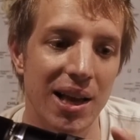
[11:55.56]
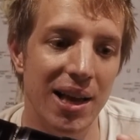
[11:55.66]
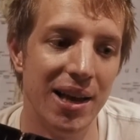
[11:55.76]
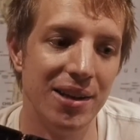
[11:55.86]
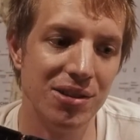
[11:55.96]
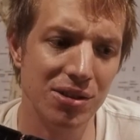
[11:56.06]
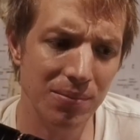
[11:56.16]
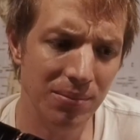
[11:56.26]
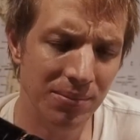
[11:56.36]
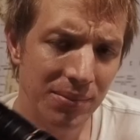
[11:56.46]
And
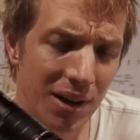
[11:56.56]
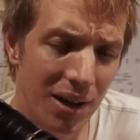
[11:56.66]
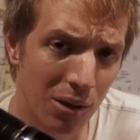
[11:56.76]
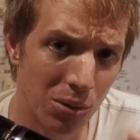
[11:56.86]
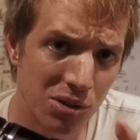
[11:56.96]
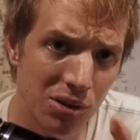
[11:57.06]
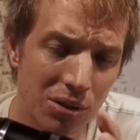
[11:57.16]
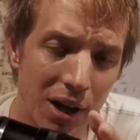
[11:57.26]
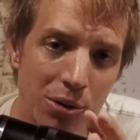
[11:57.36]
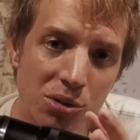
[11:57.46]
I
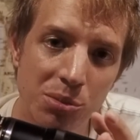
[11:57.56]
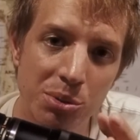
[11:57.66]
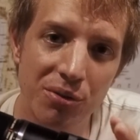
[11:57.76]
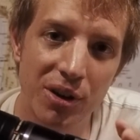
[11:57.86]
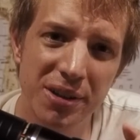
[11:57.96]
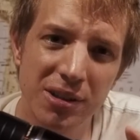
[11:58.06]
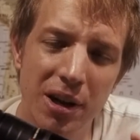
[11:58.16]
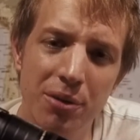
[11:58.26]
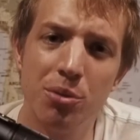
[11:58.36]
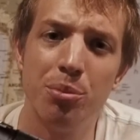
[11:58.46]
also provide
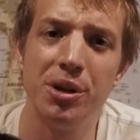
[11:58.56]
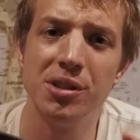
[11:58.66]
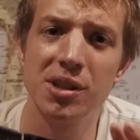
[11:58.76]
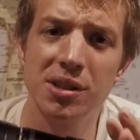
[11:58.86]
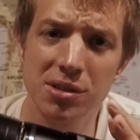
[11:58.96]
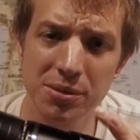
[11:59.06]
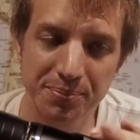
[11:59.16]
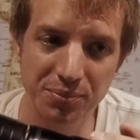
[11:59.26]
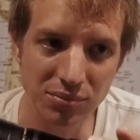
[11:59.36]
Lightroom presets.